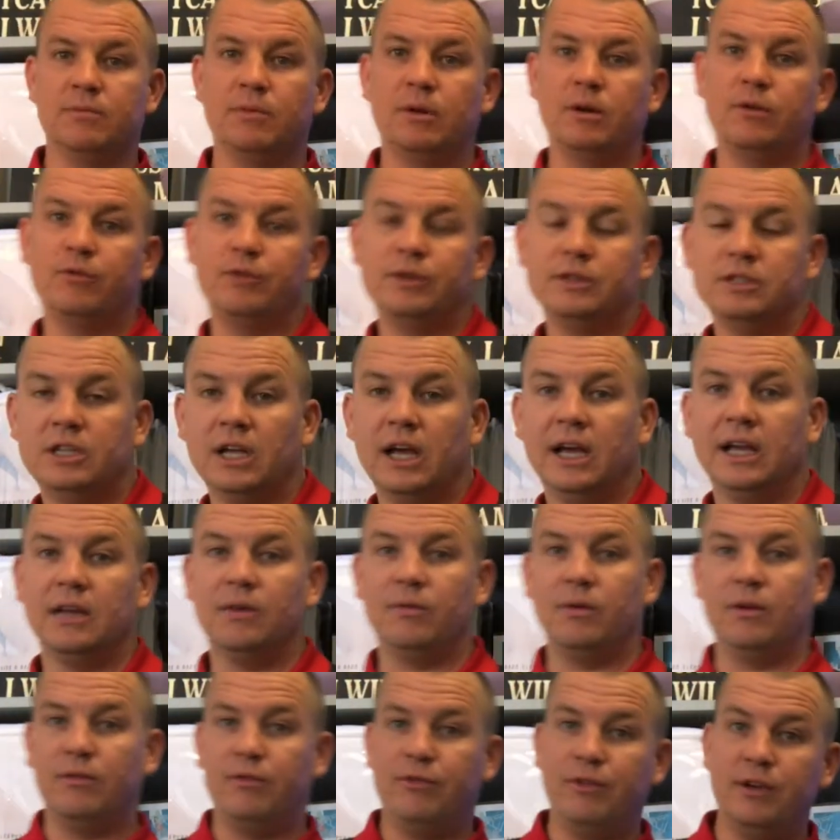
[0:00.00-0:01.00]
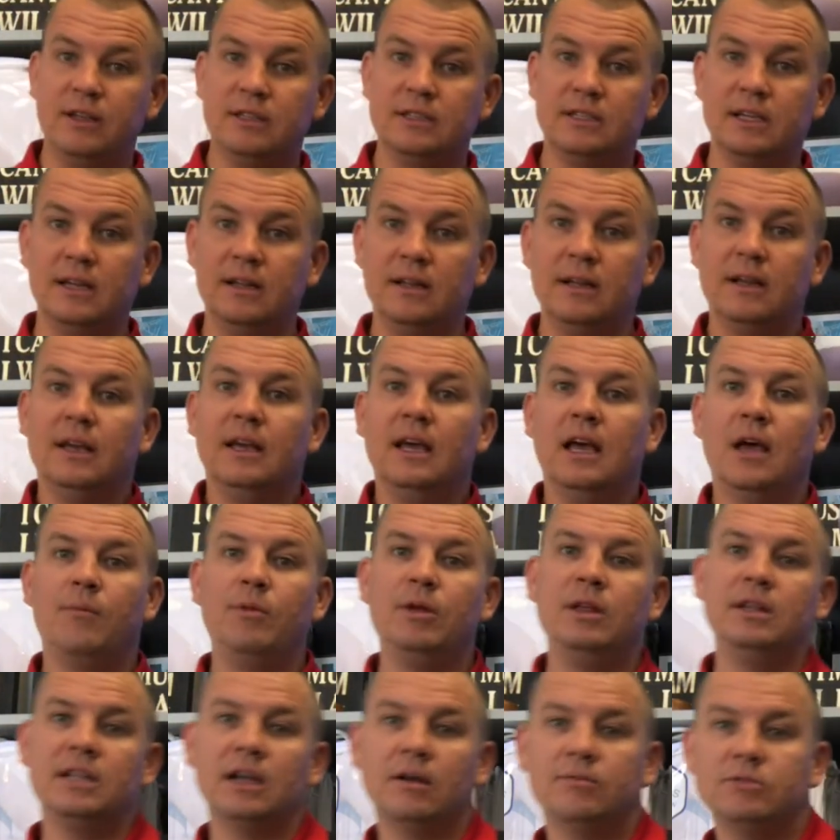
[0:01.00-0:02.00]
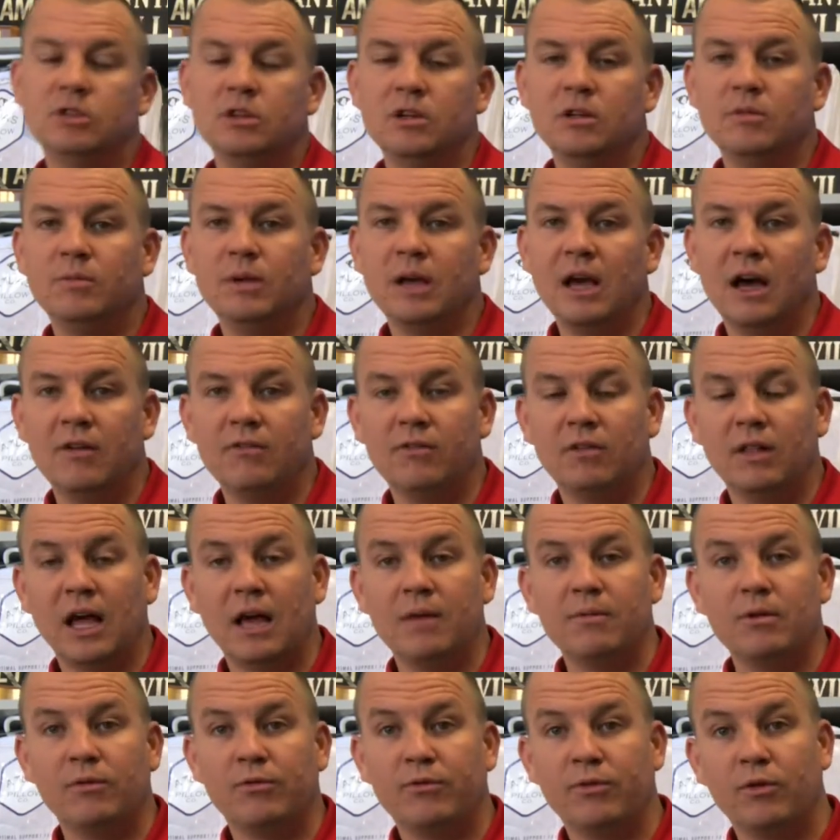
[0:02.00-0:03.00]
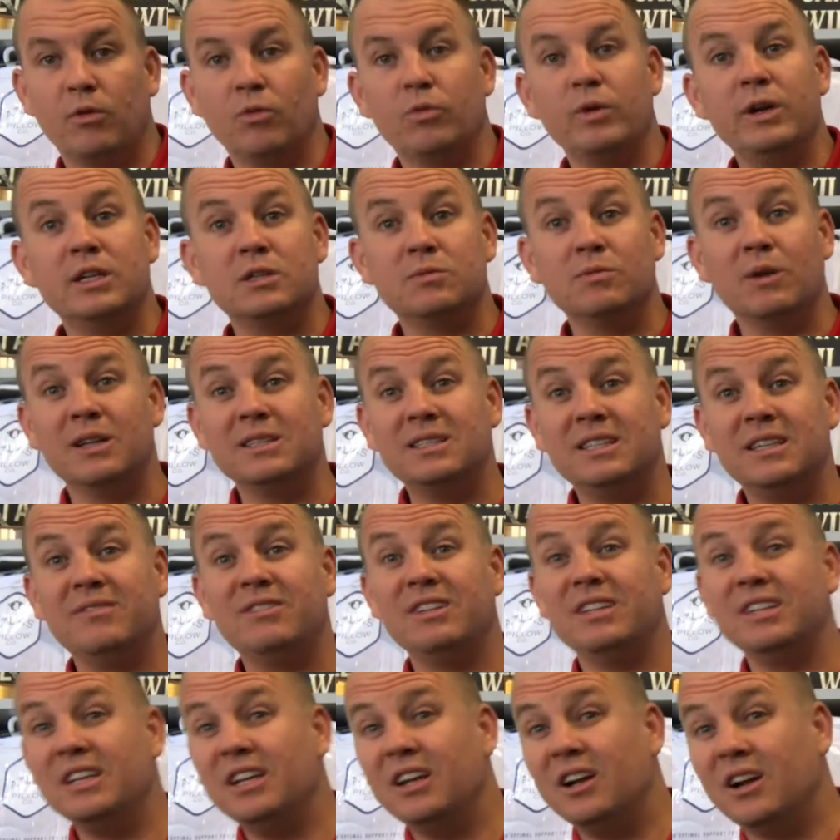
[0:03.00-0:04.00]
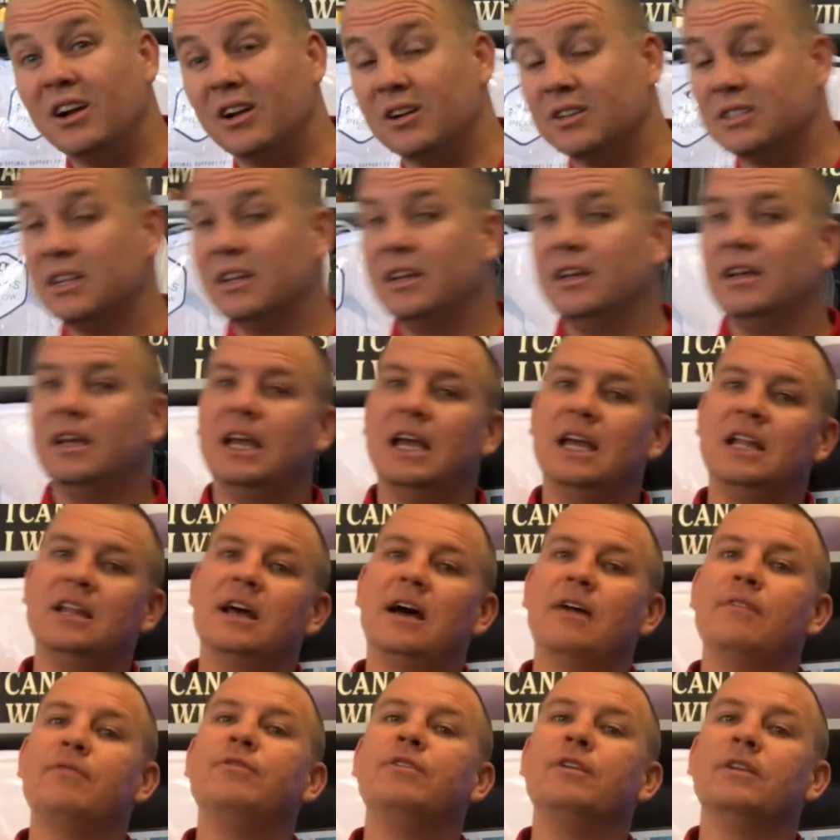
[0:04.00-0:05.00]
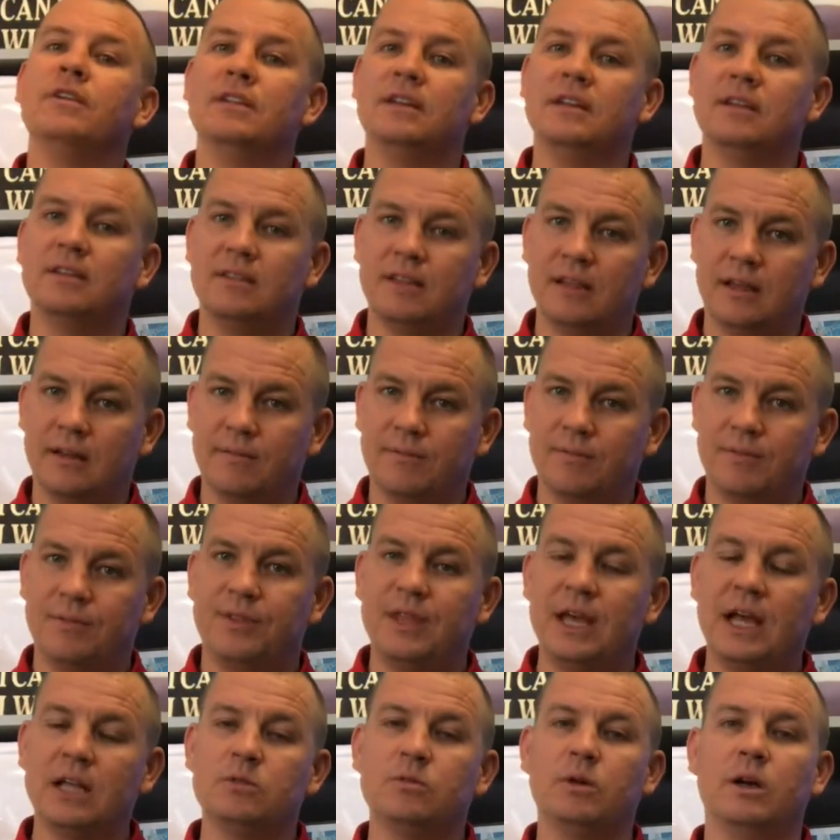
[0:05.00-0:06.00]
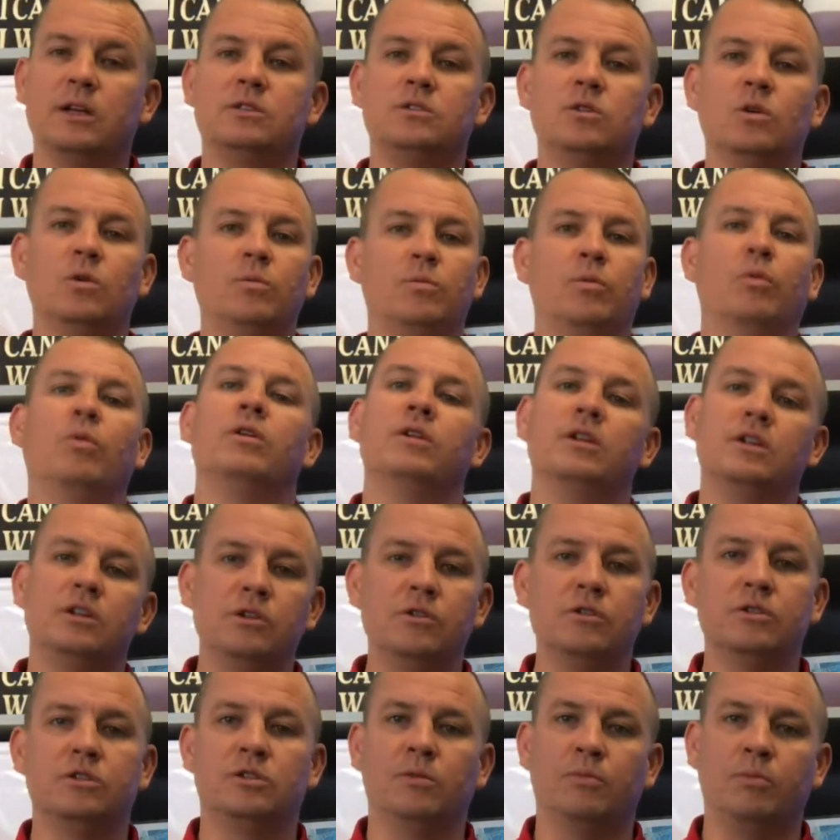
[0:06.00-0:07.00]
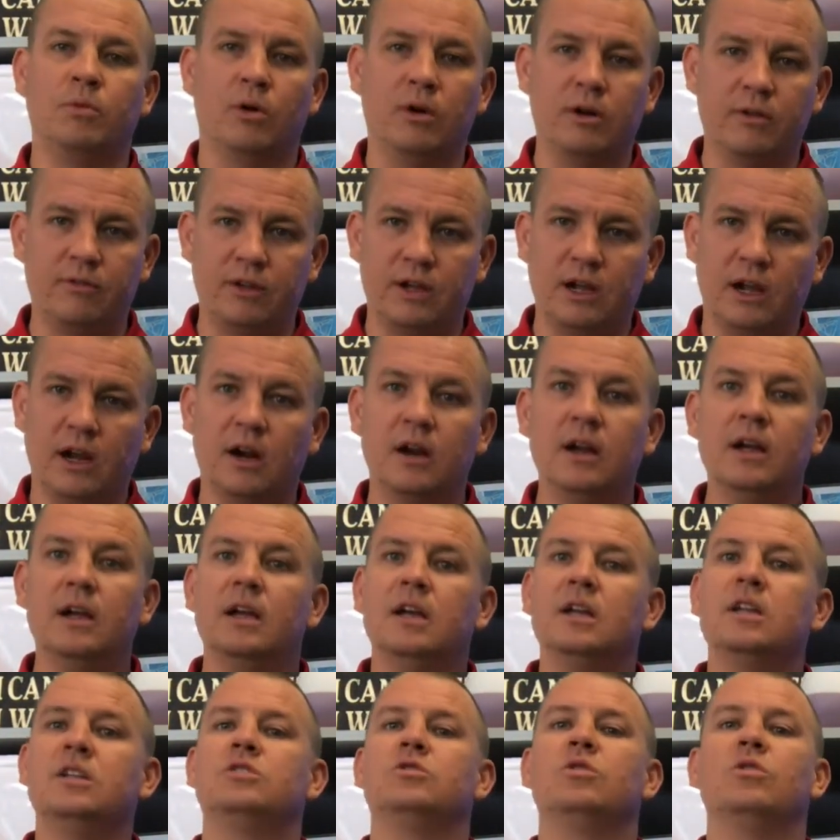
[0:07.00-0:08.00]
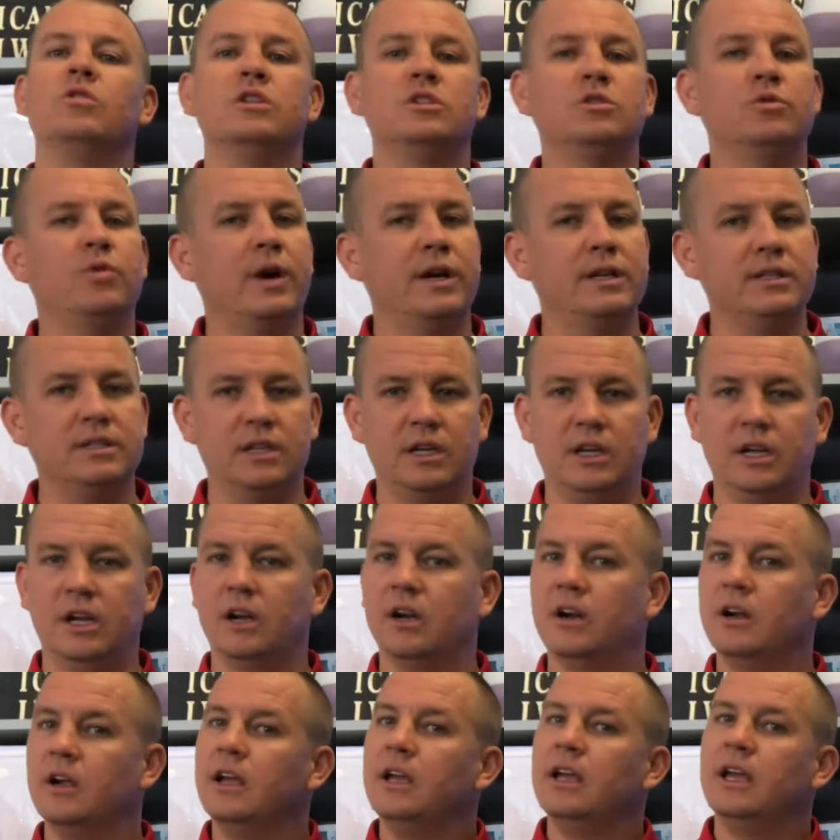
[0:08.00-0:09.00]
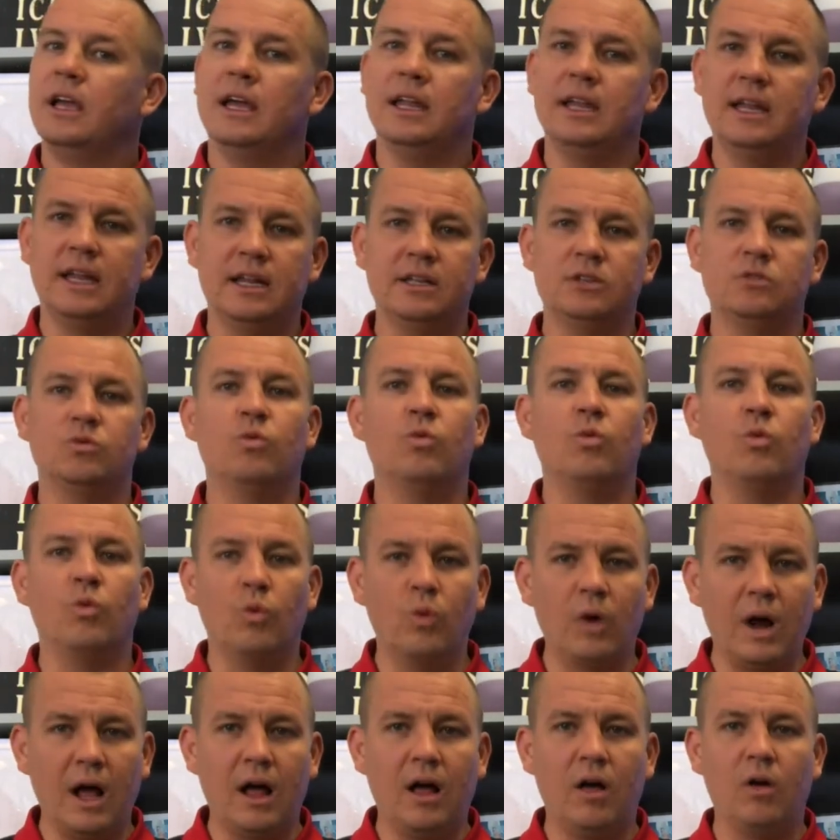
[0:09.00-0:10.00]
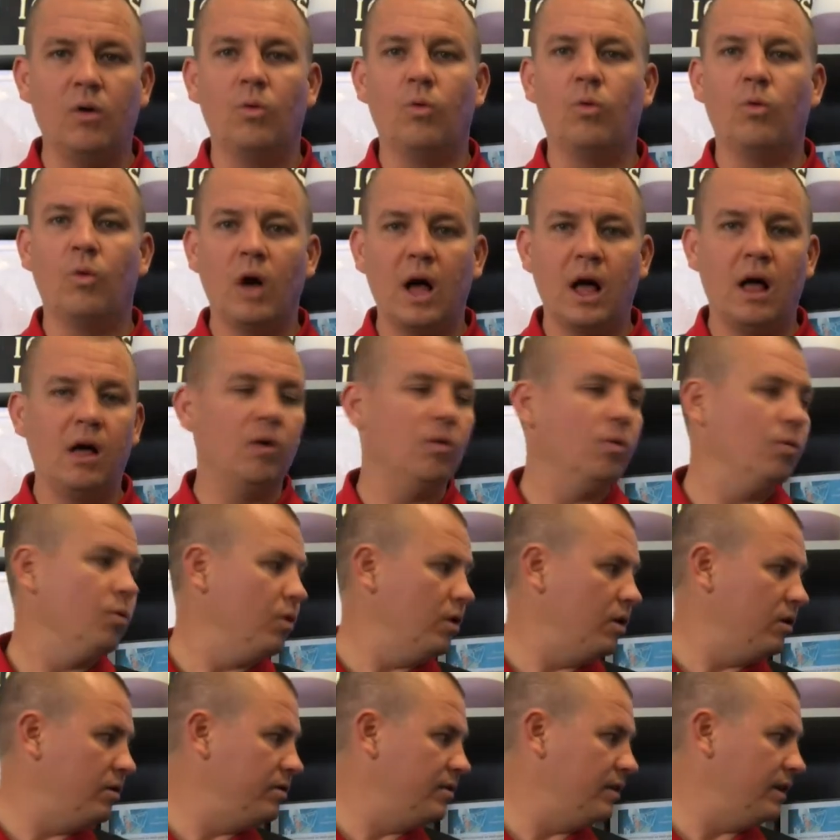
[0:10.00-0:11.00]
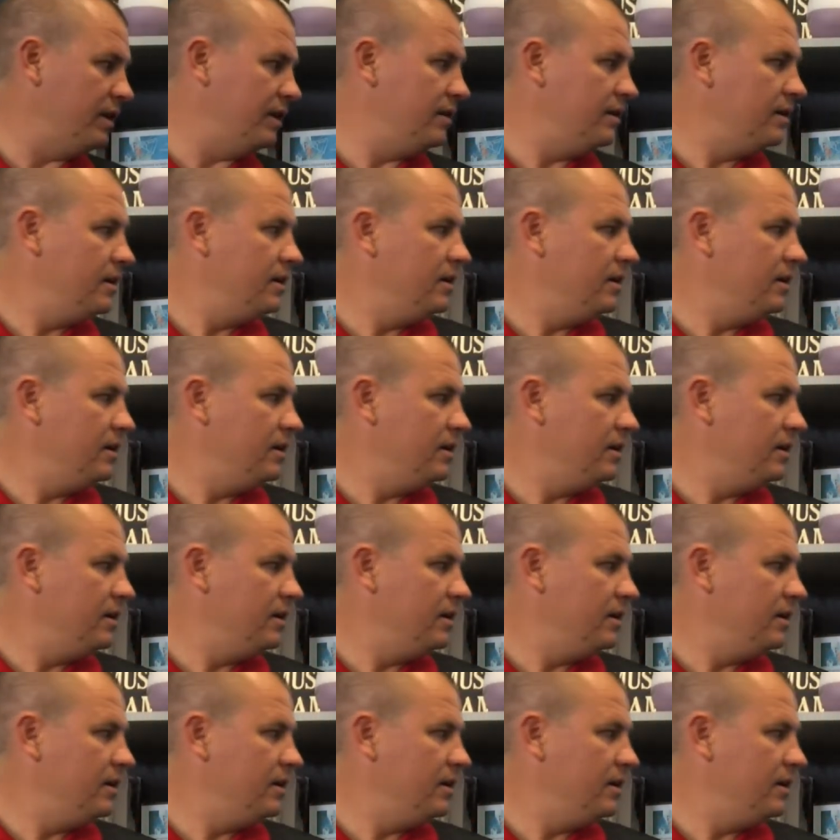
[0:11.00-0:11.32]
But if we check it and we fix it, and many times you can be out of alignment for weeks, months, even years, and not feel anything. That's why it's so important to do the supportive care. It's only twice a year, and yet it's well worth it.